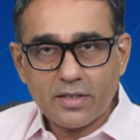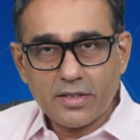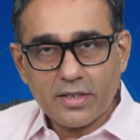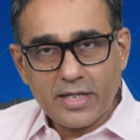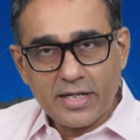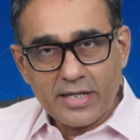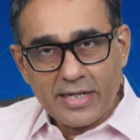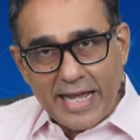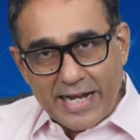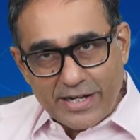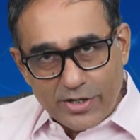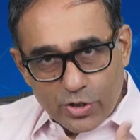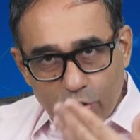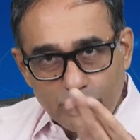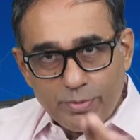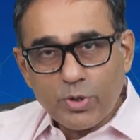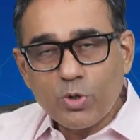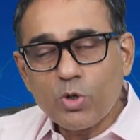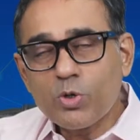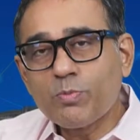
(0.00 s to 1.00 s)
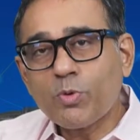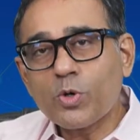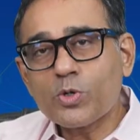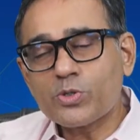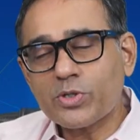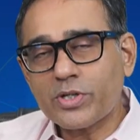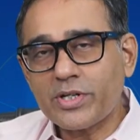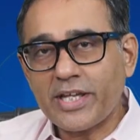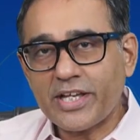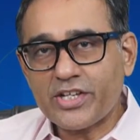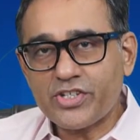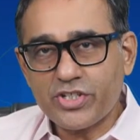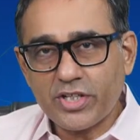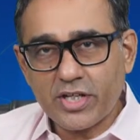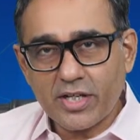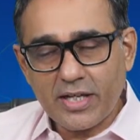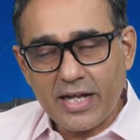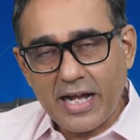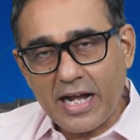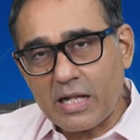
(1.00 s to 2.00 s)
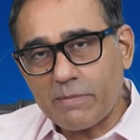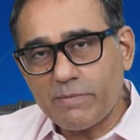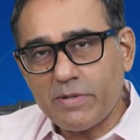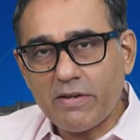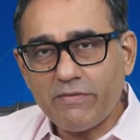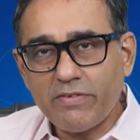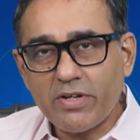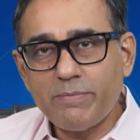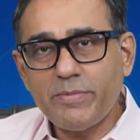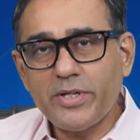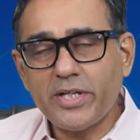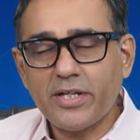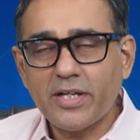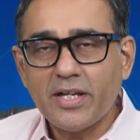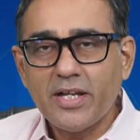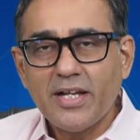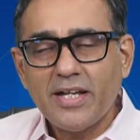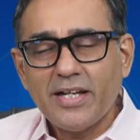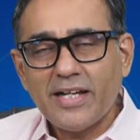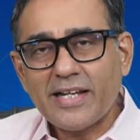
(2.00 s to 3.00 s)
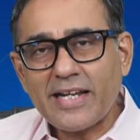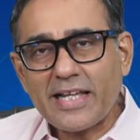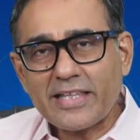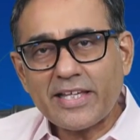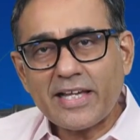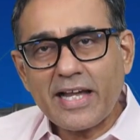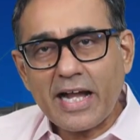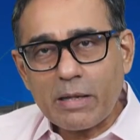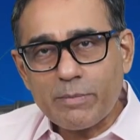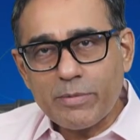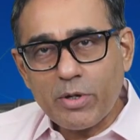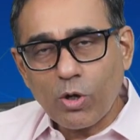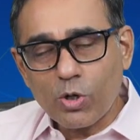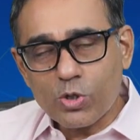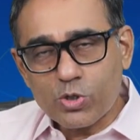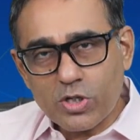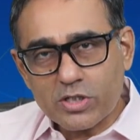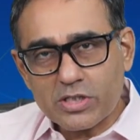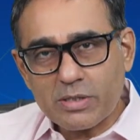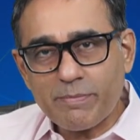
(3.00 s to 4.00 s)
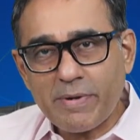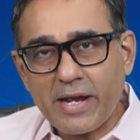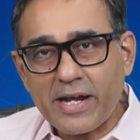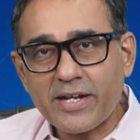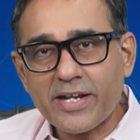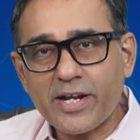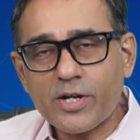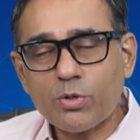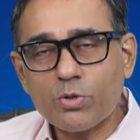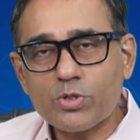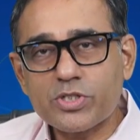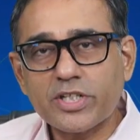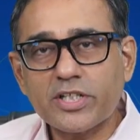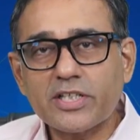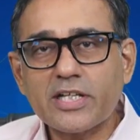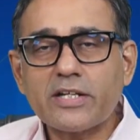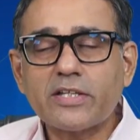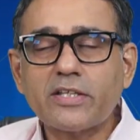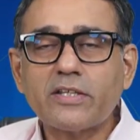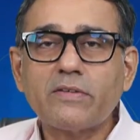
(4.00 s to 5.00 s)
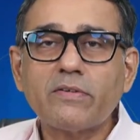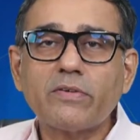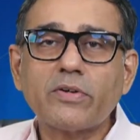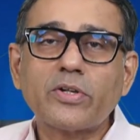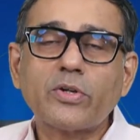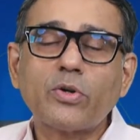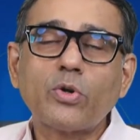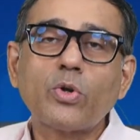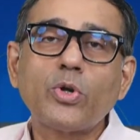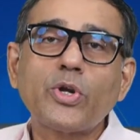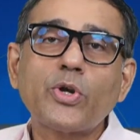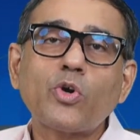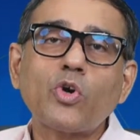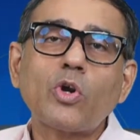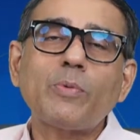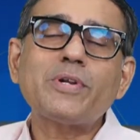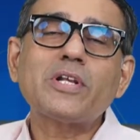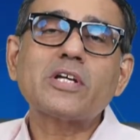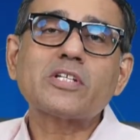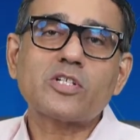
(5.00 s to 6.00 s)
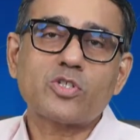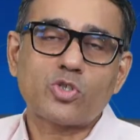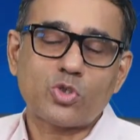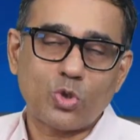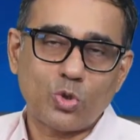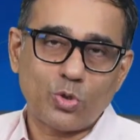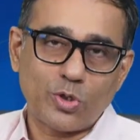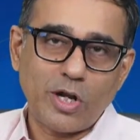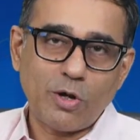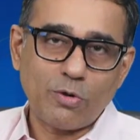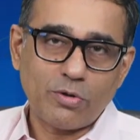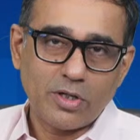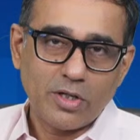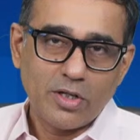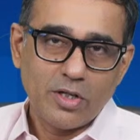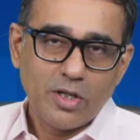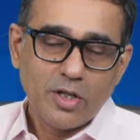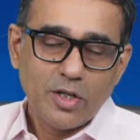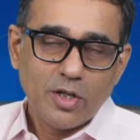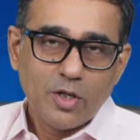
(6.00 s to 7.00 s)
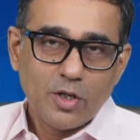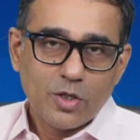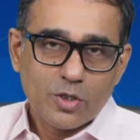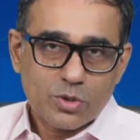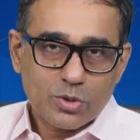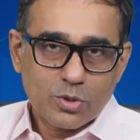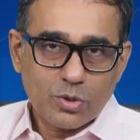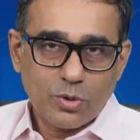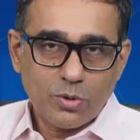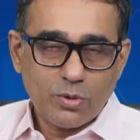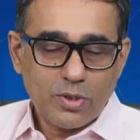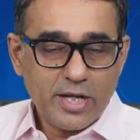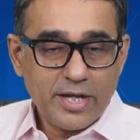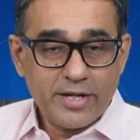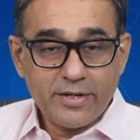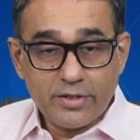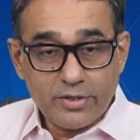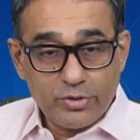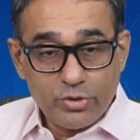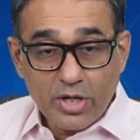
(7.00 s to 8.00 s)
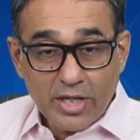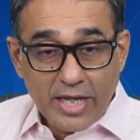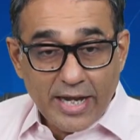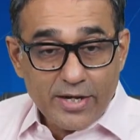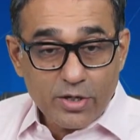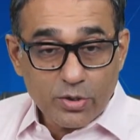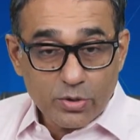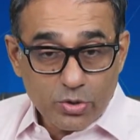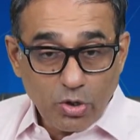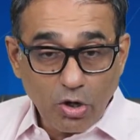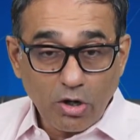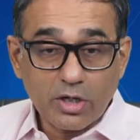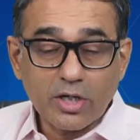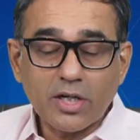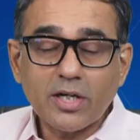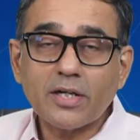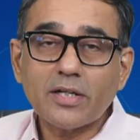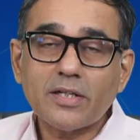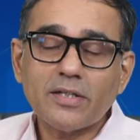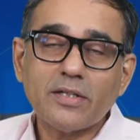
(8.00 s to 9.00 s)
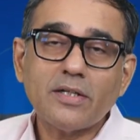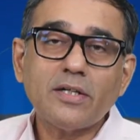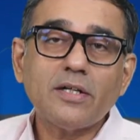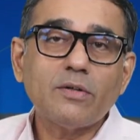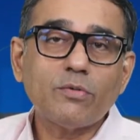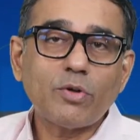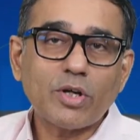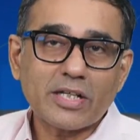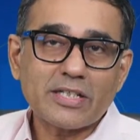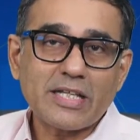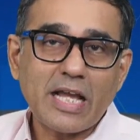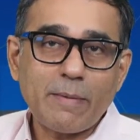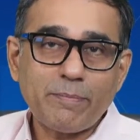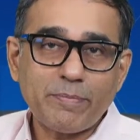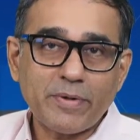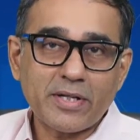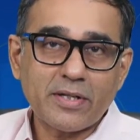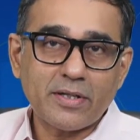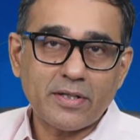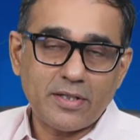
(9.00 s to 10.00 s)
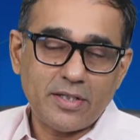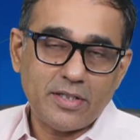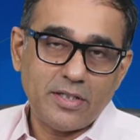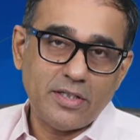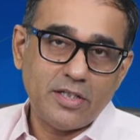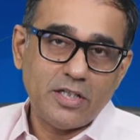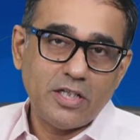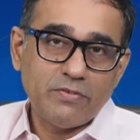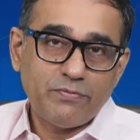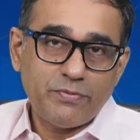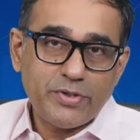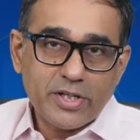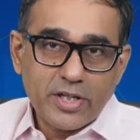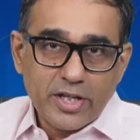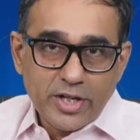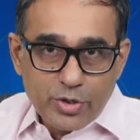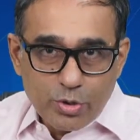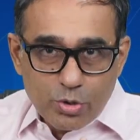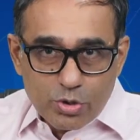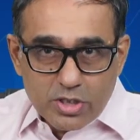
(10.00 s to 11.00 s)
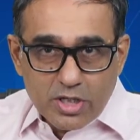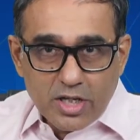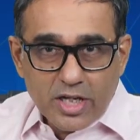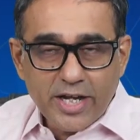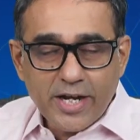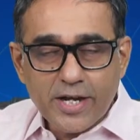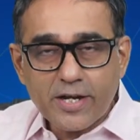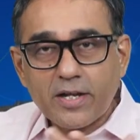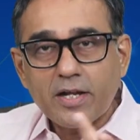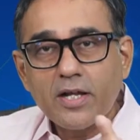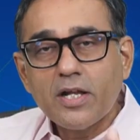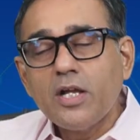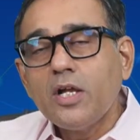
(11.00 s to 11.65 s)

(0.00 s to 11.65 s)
and likely to be good monsoon next year, RBI will be. And I think RBI also has a mandate to see that the economy doesn't slow down. So, and you're right, dollar, what has happened, if we reduce the rate,